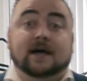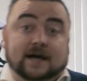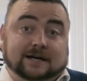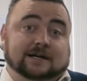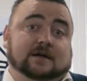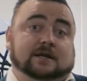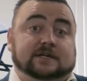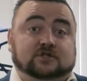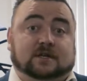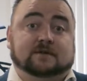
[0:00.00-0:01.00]
And lastly,
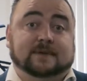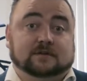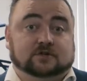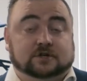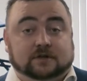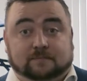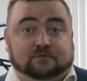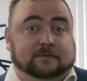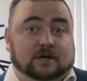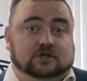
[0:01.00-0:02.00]
just to mention that
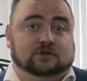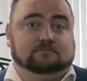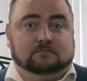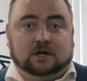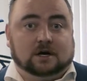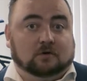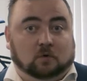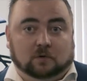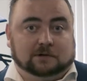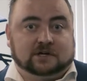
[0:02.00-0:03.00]
pretty much
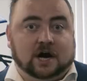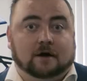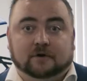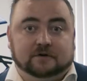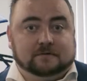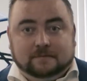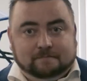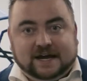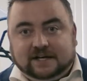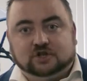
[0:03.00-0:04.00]
all current
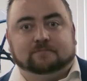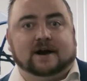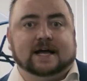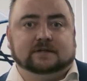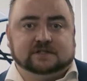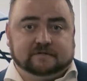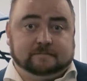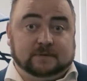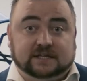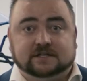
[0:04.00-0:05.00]
major brands of
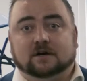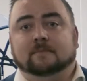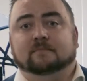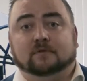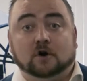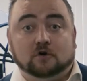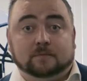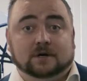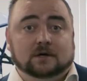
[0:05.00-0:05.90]
meter and probe